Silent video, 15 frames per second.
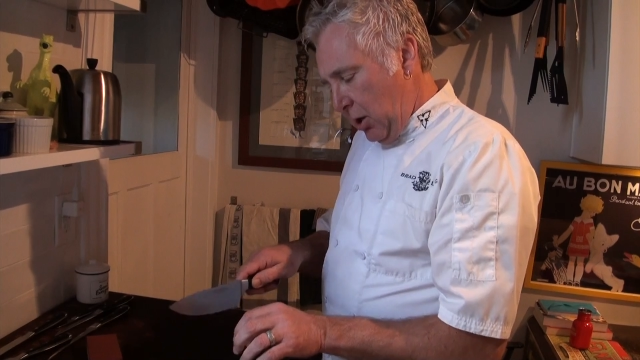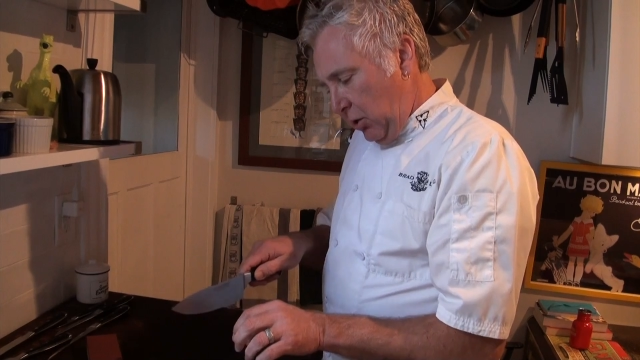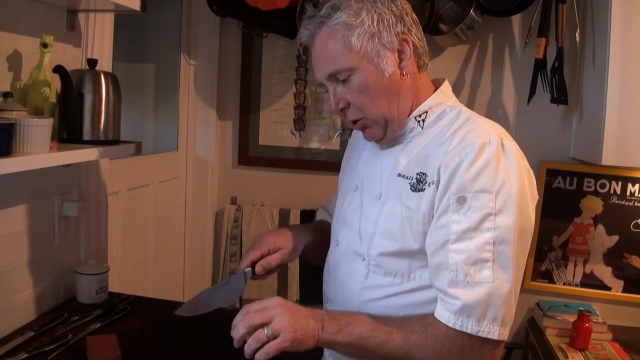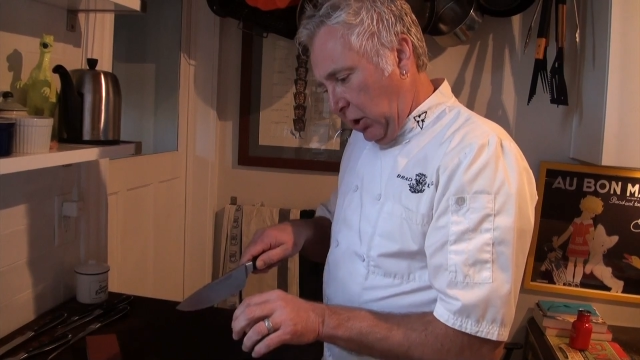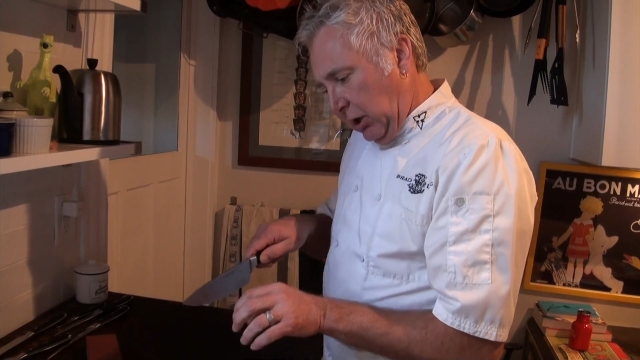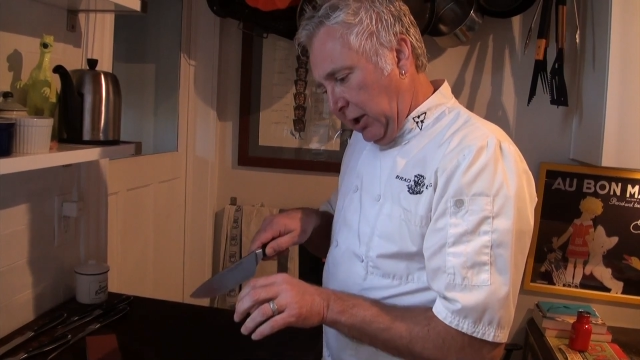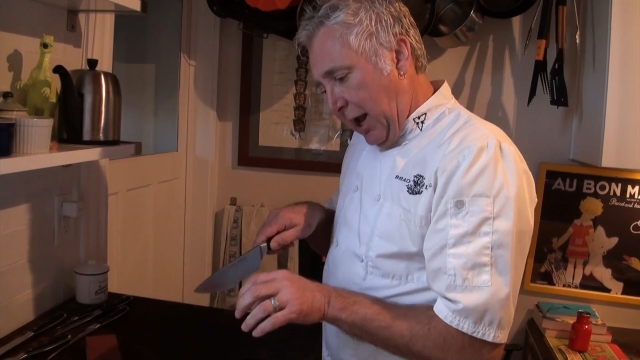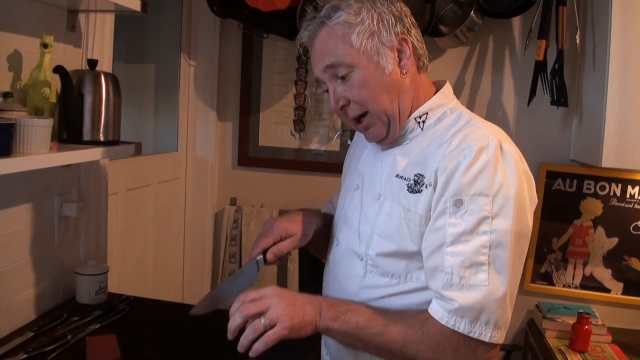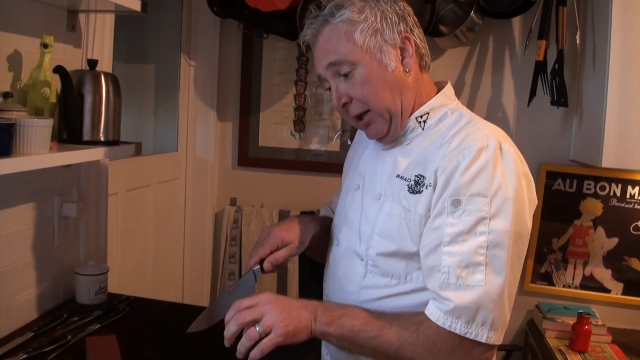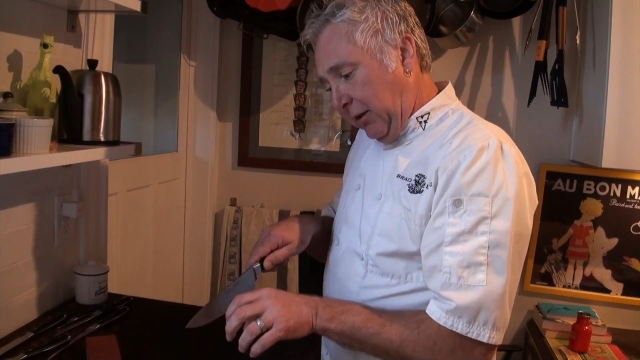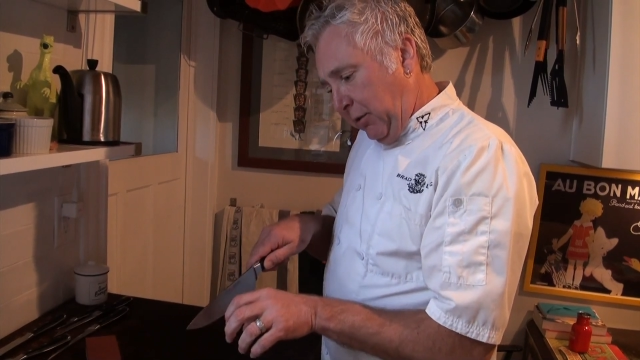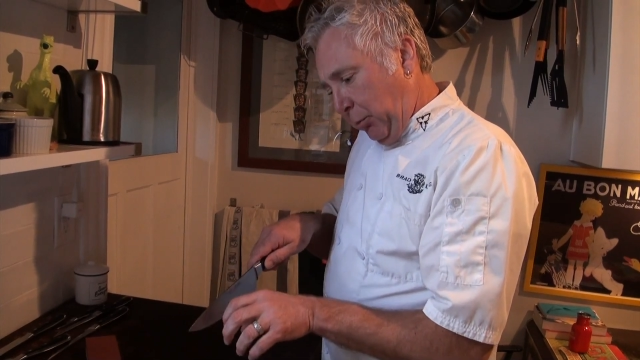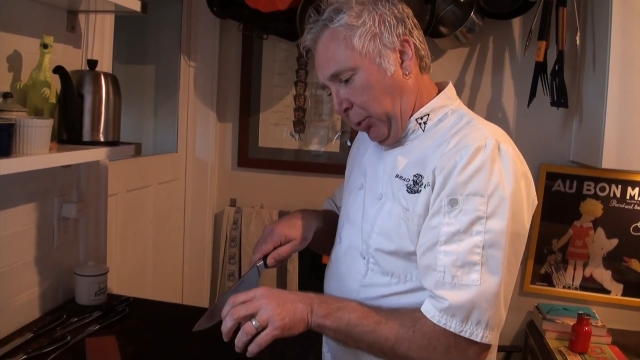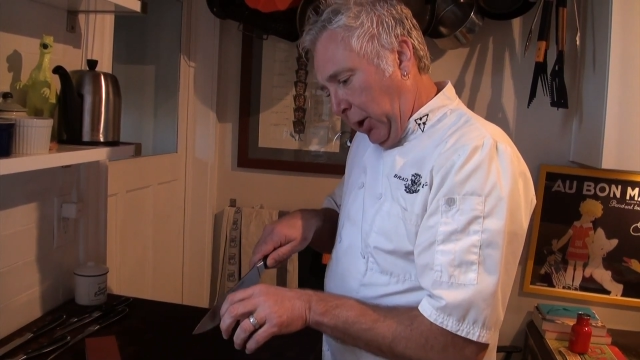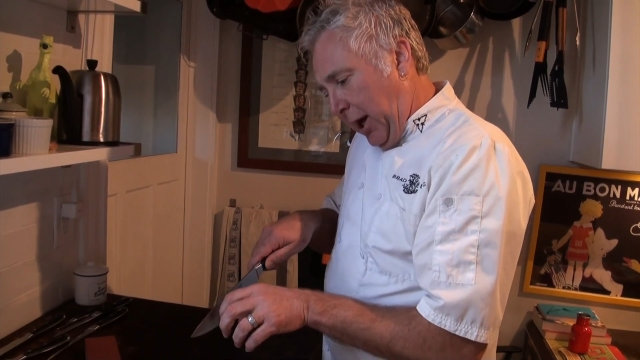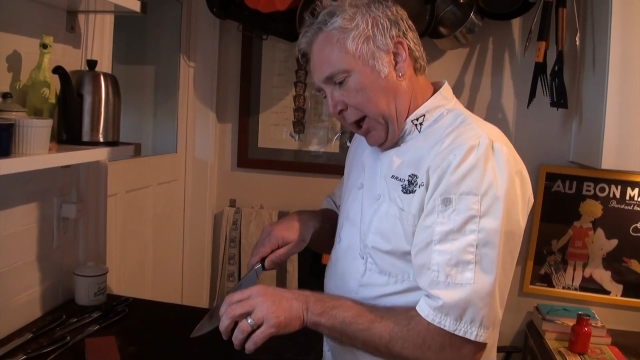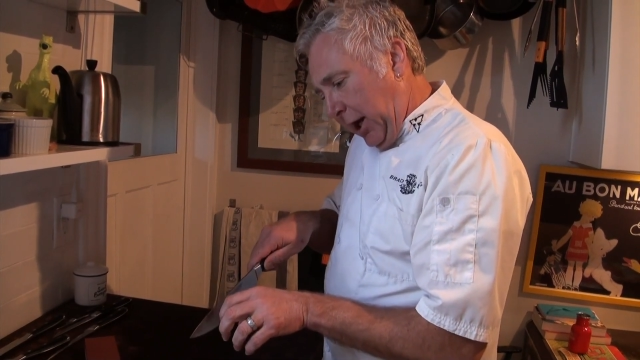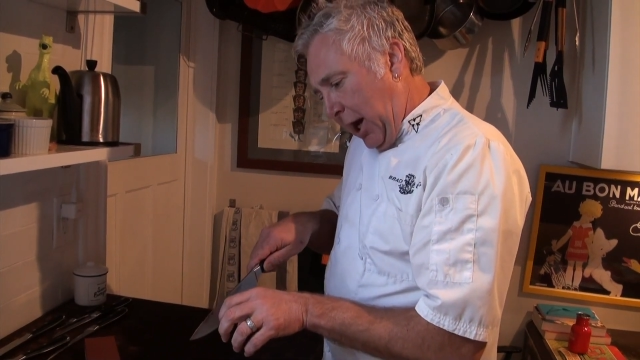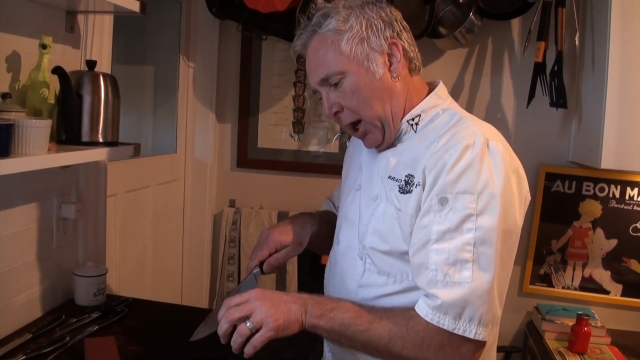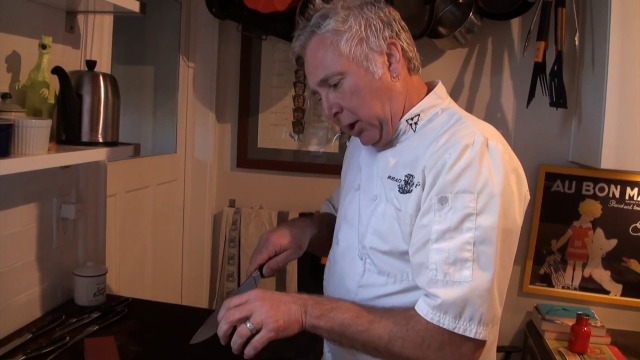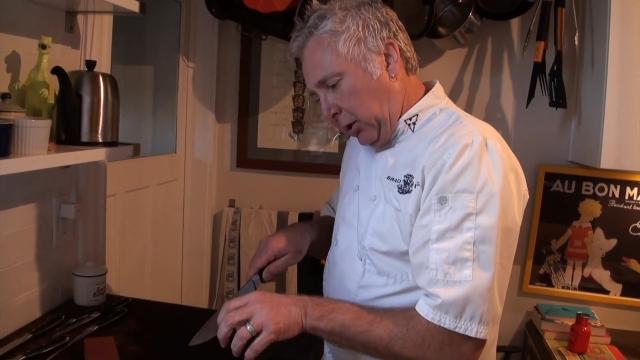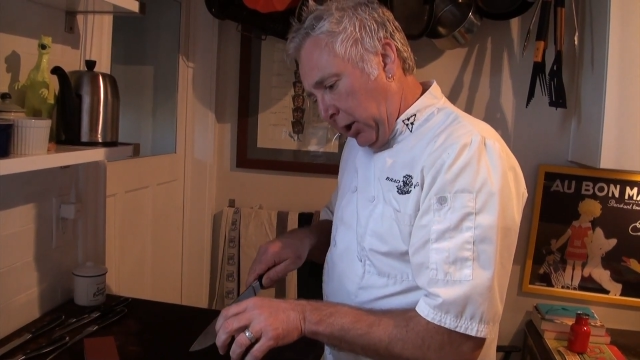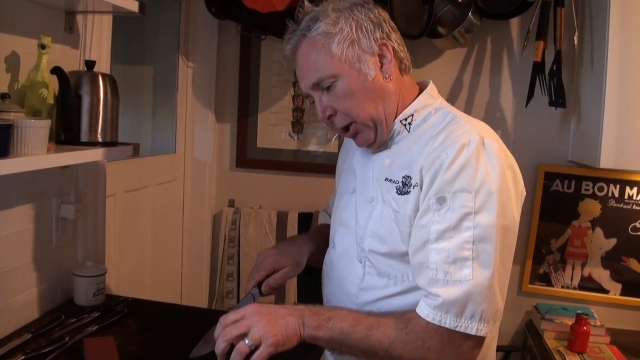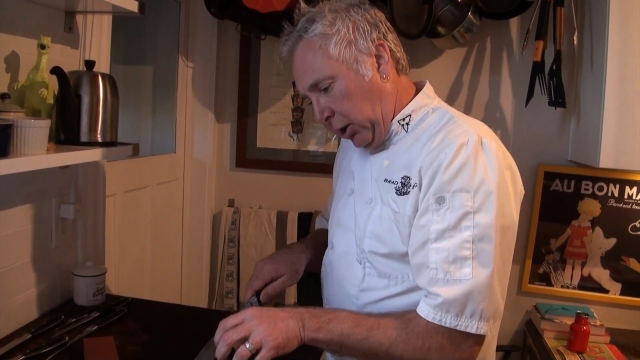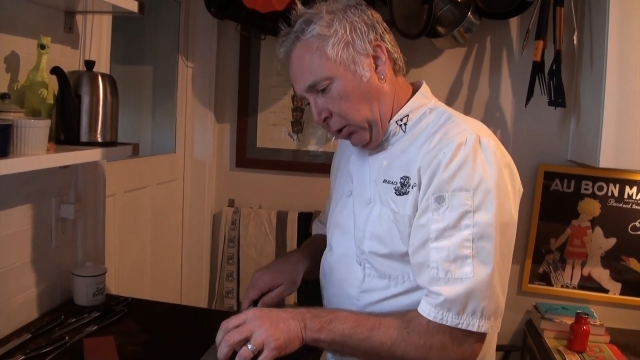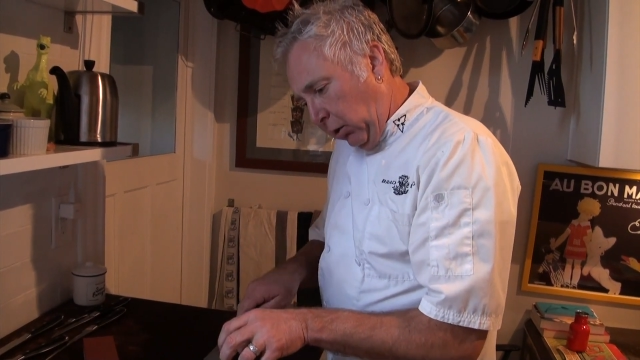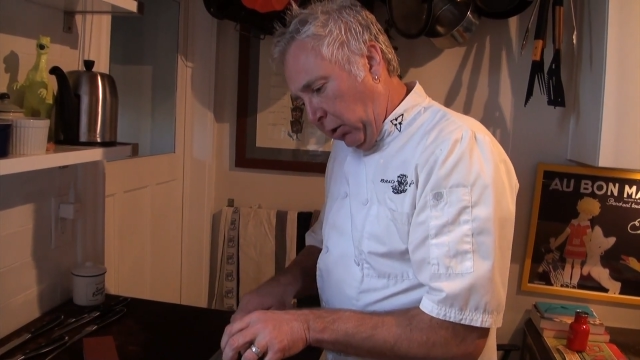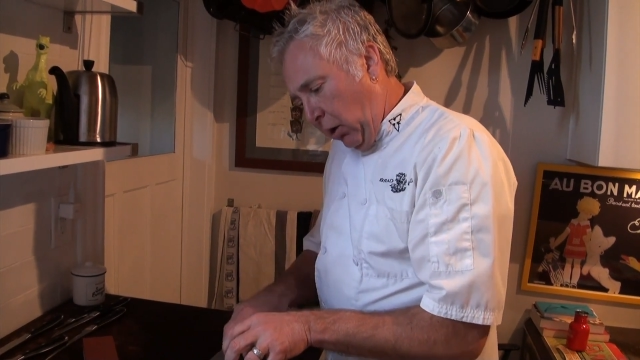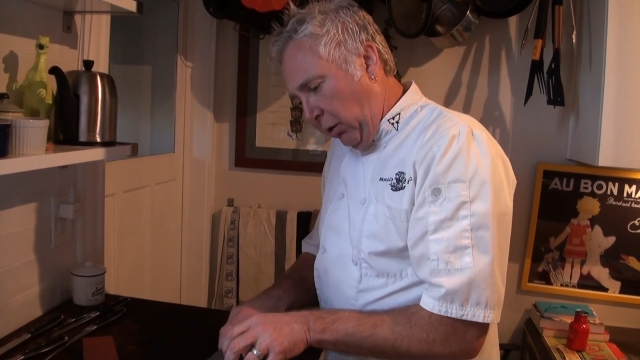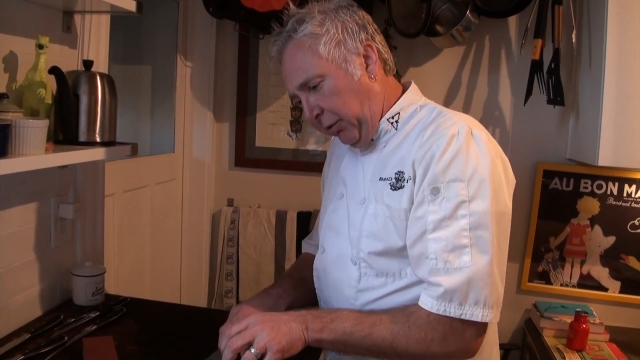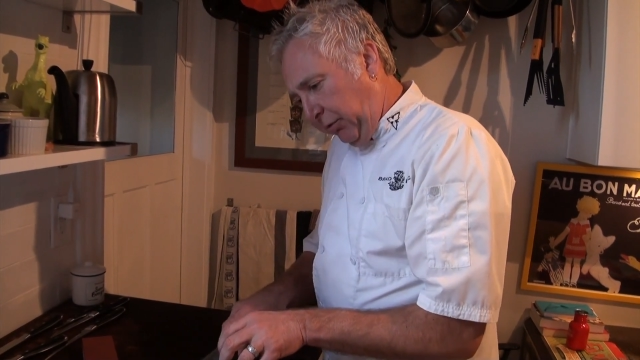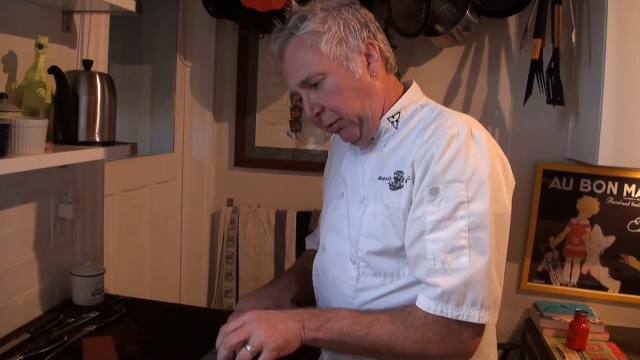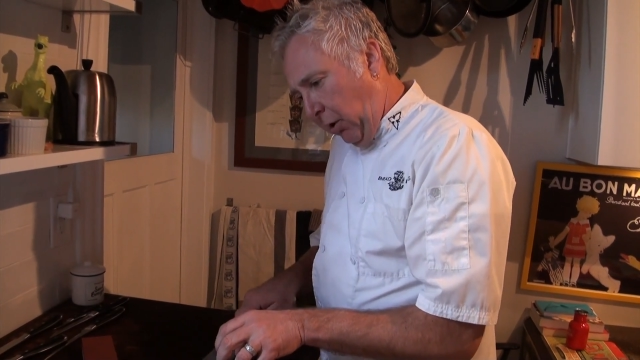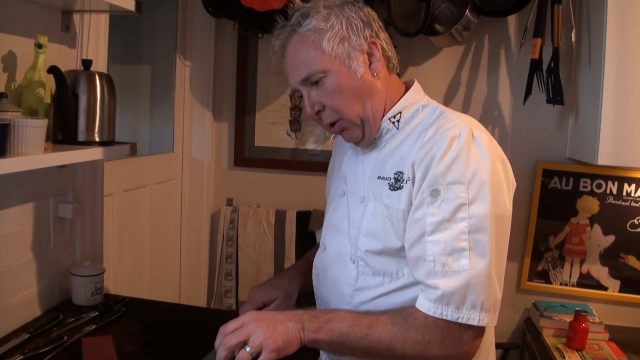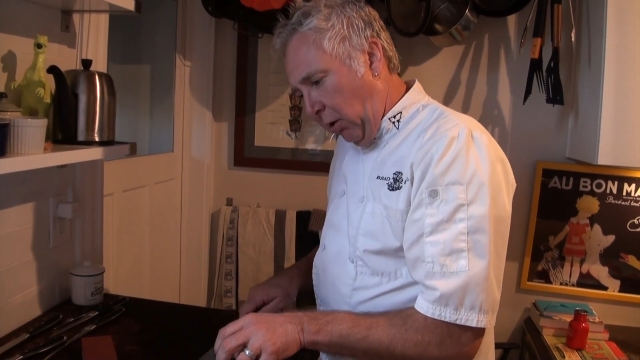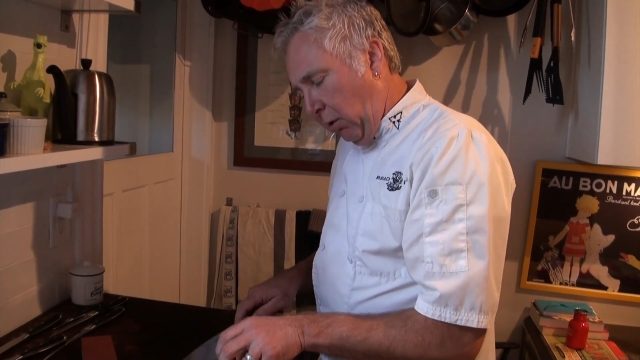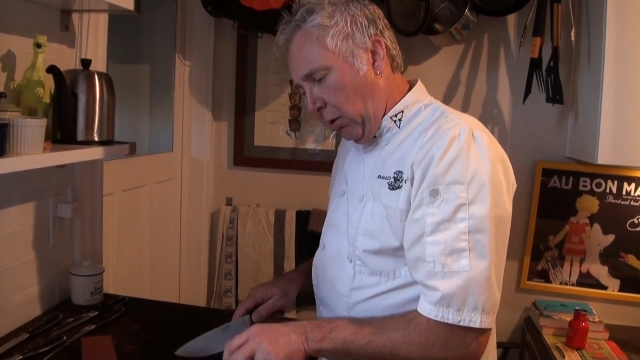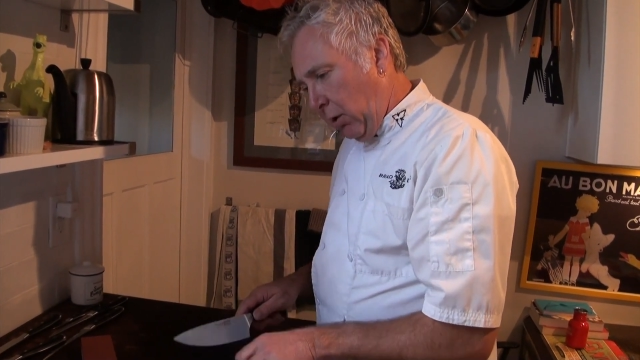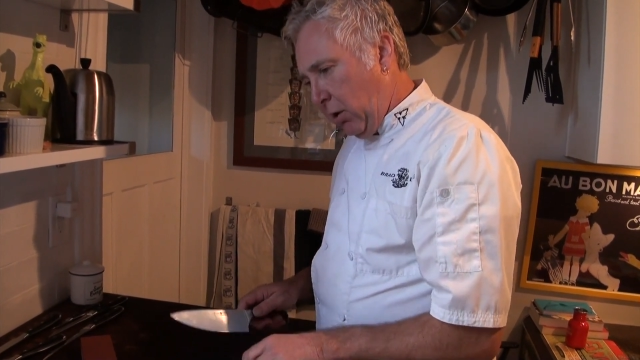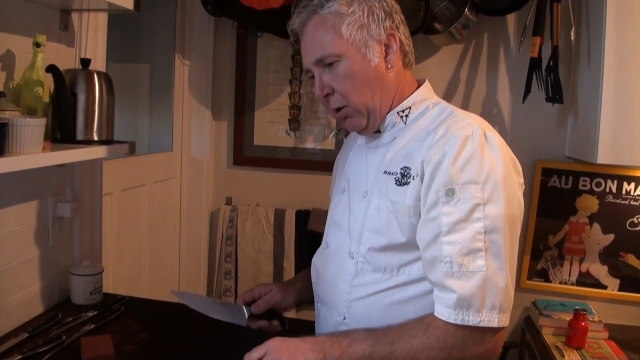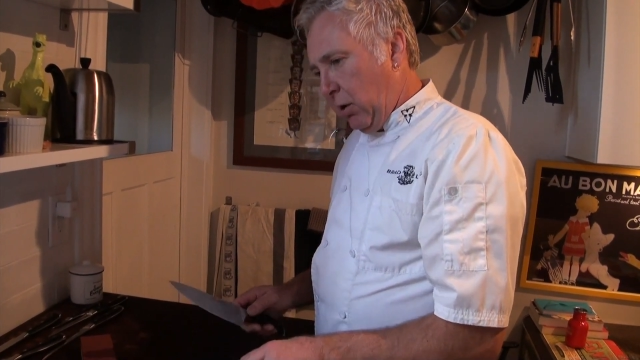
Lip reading: you can then get the blade in, and it'll go through.